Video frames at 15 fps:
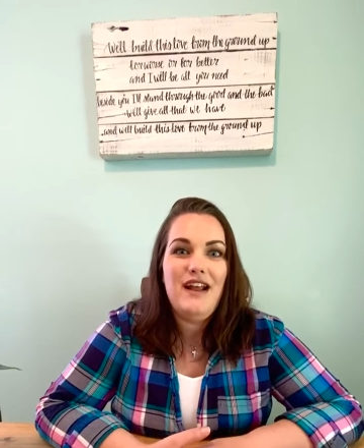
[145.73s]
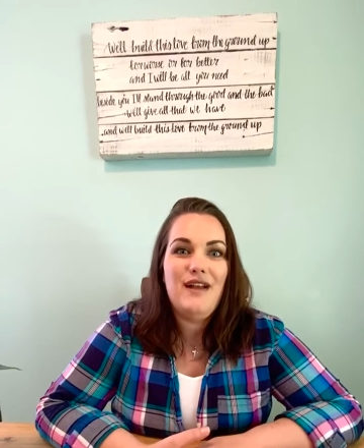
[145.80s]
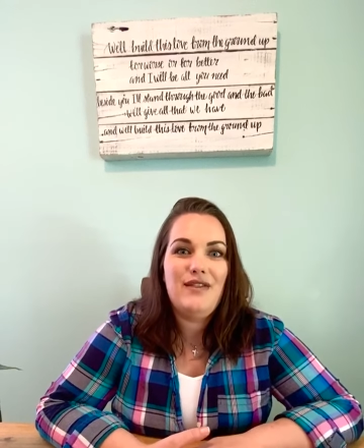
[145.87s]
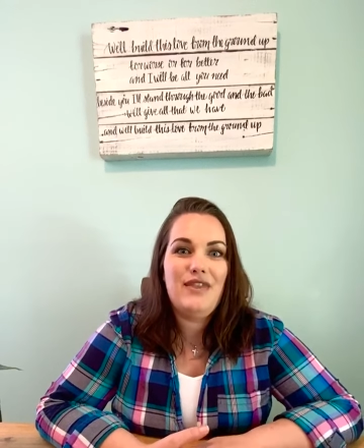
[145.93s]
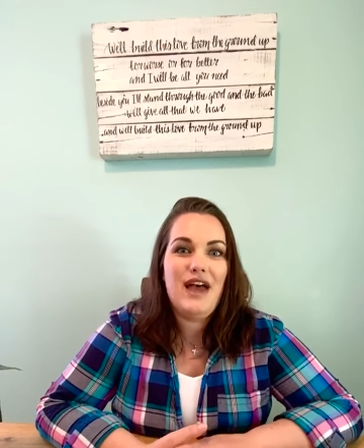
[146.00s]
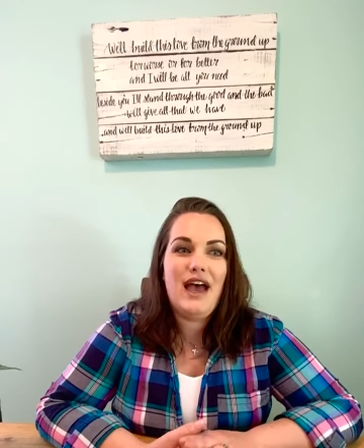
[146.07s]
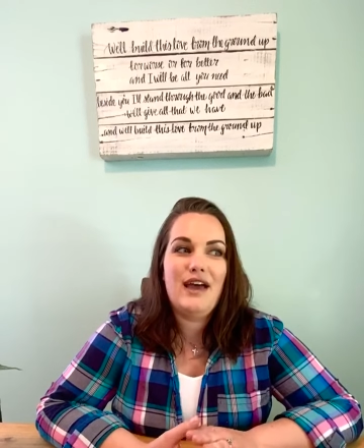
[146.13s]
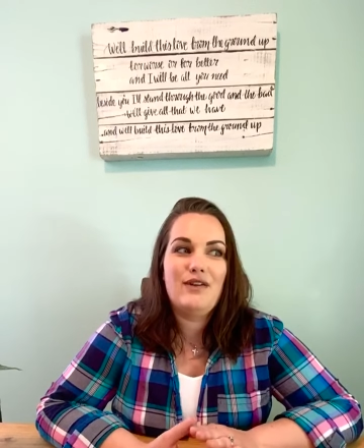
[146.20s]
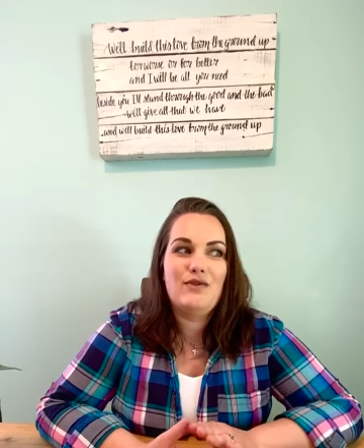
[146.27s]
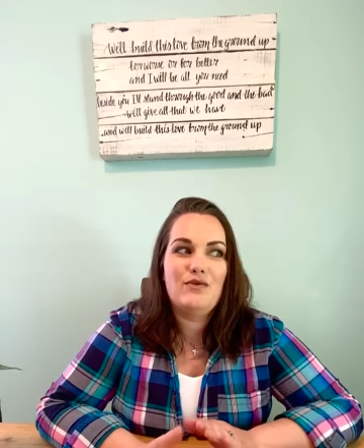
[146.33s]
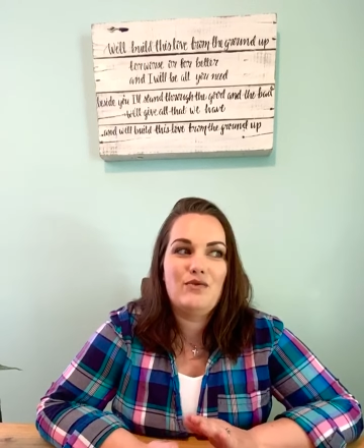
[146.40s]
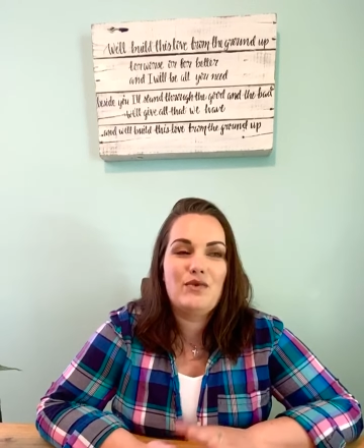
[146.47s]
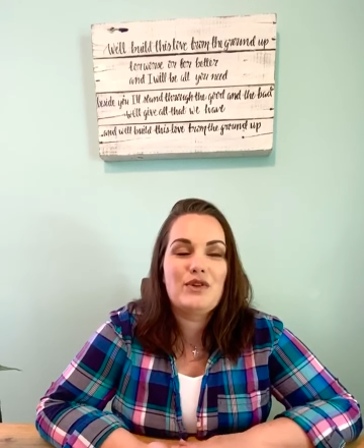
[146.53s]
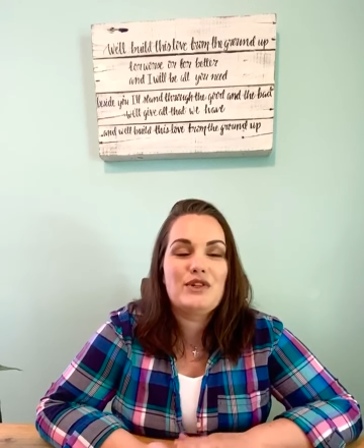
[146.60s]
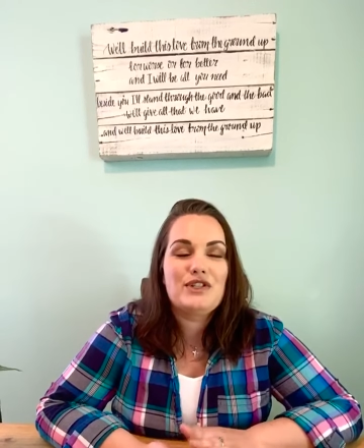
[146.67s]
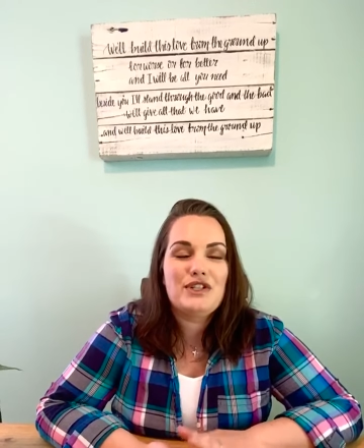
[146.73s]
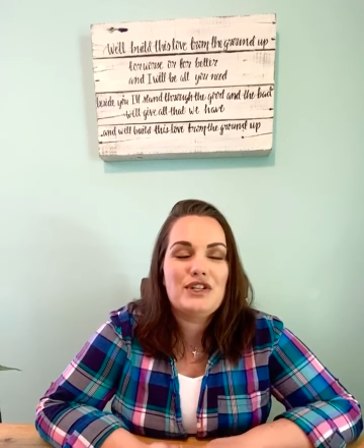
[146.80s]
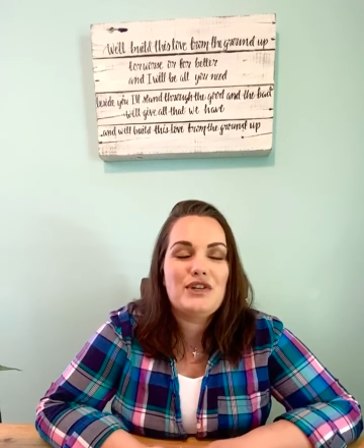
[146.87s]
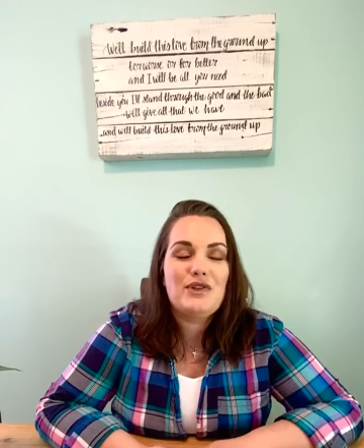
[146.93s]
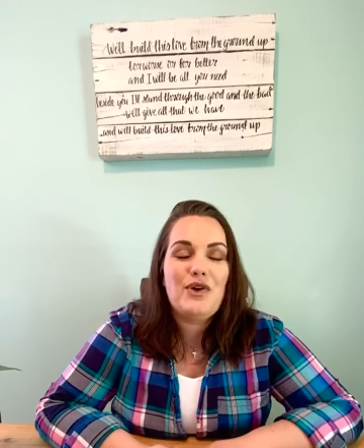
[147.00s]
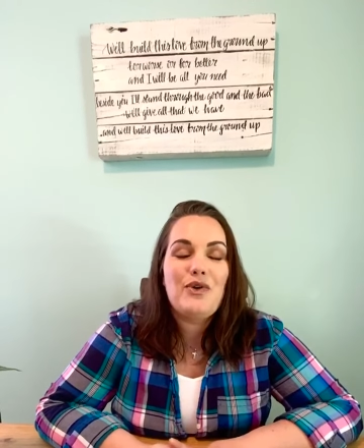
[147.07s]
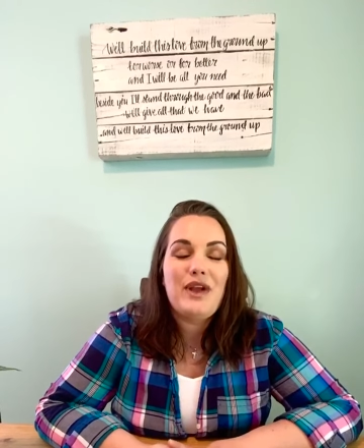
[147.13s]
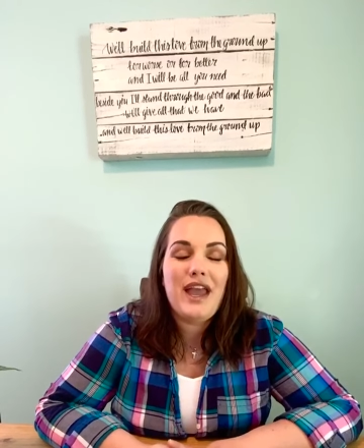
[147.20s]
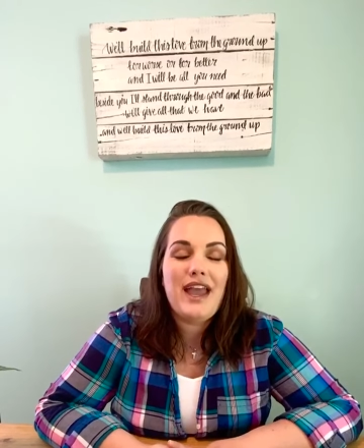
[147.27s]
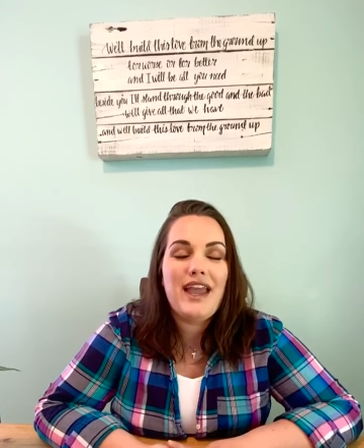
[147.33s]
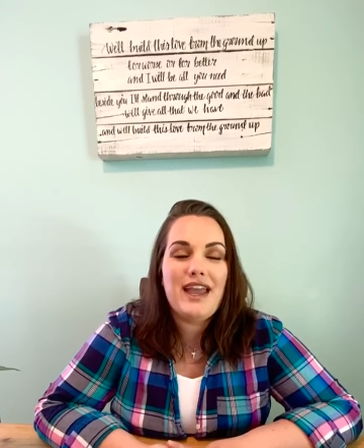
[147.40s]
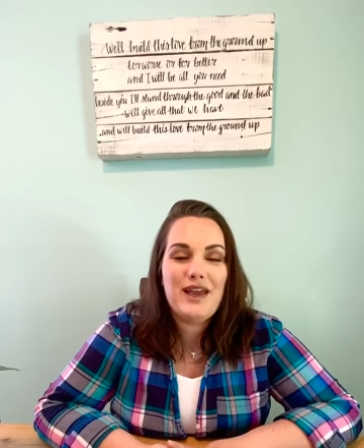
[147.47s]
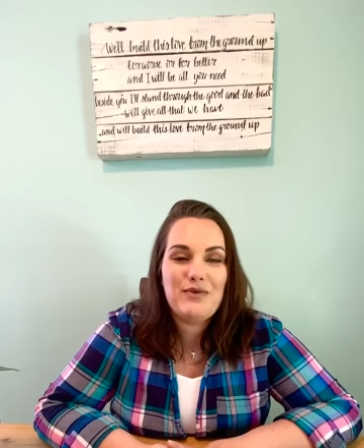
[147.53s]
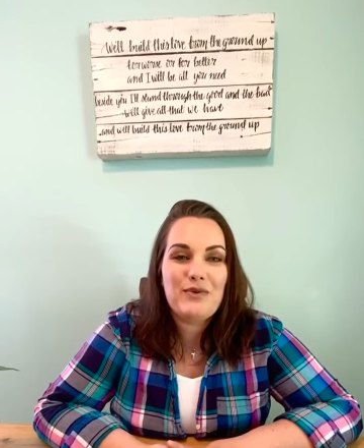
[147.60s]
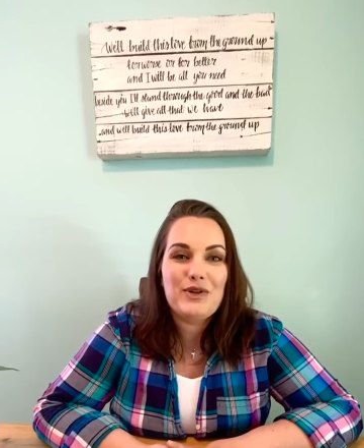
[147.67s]
that we're still okay
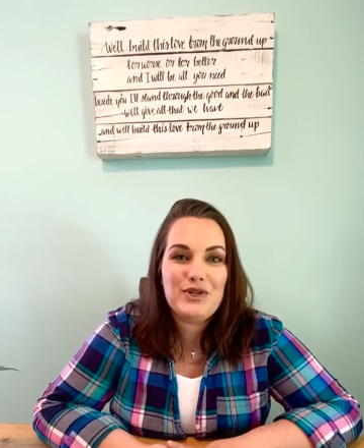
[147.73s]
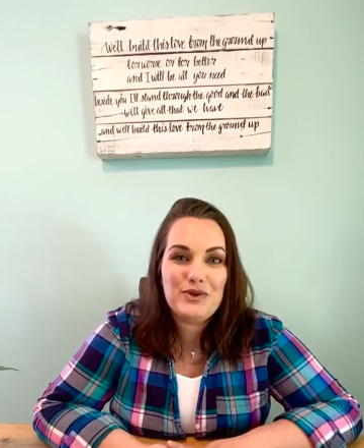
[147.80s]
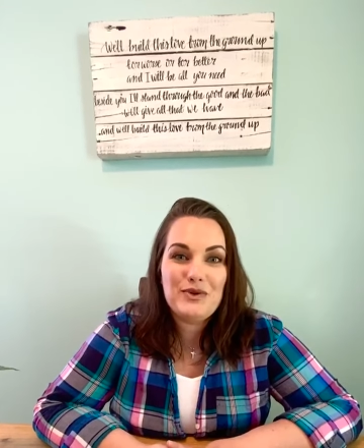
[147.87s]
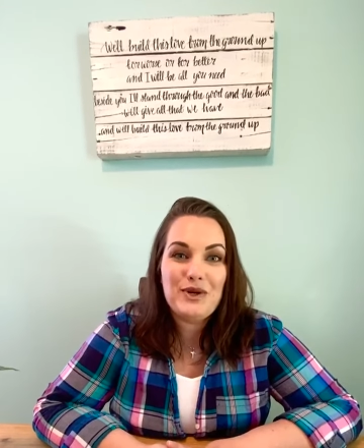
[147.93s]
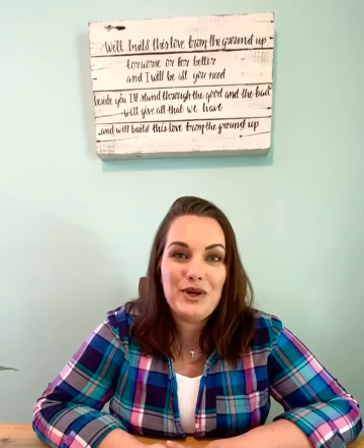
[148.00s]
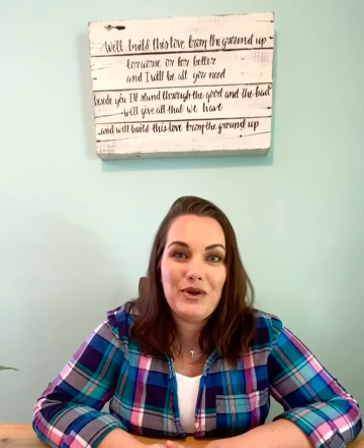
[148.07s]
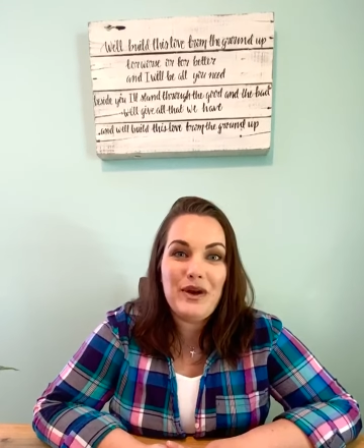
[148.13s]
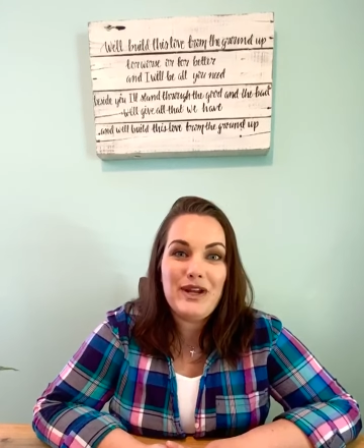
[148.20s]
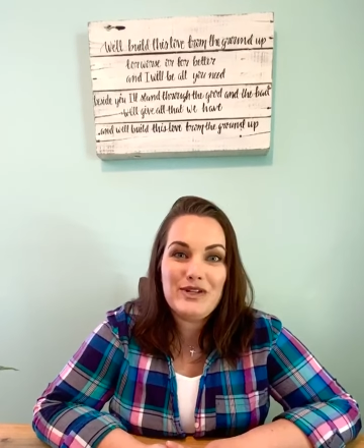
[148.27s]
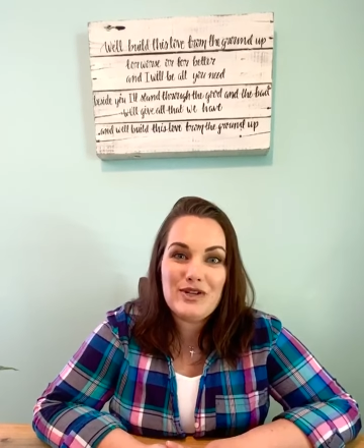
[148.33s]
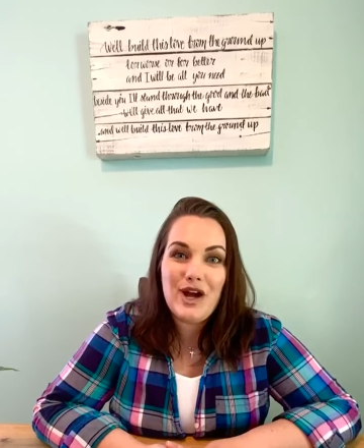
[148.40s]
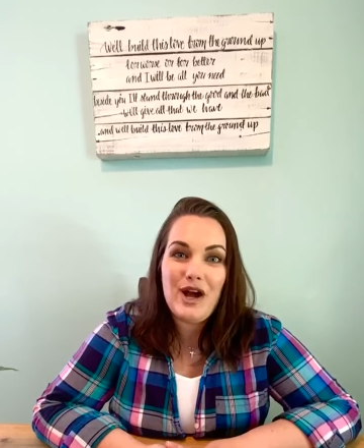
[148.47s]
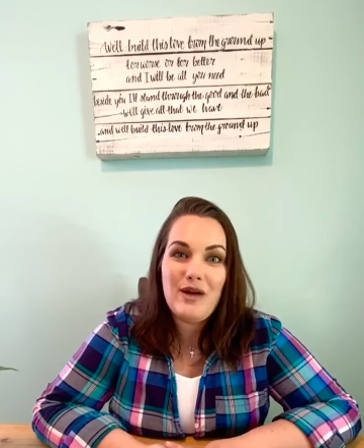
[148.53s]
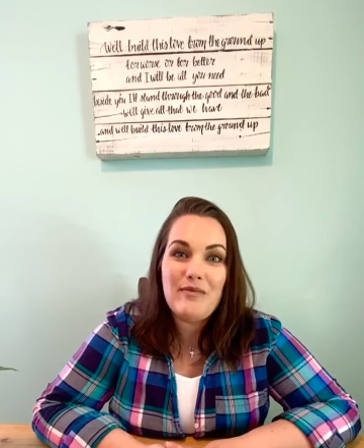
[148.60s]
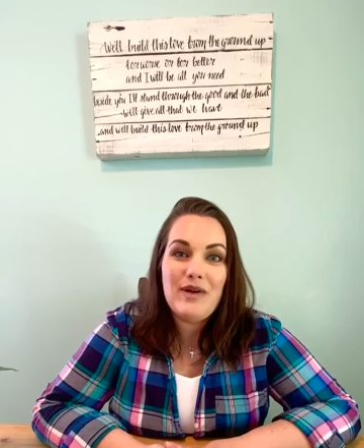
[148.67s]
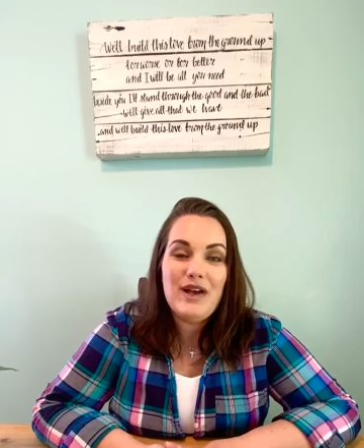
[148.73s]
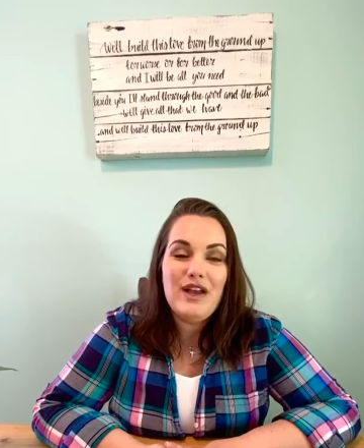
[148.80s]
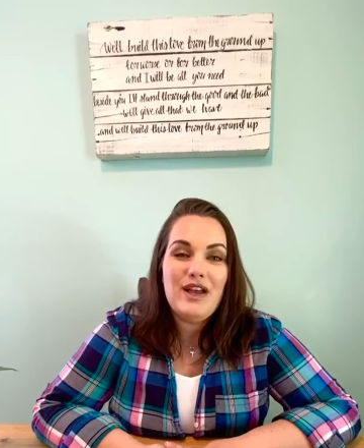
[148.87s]
and we're doing a great job.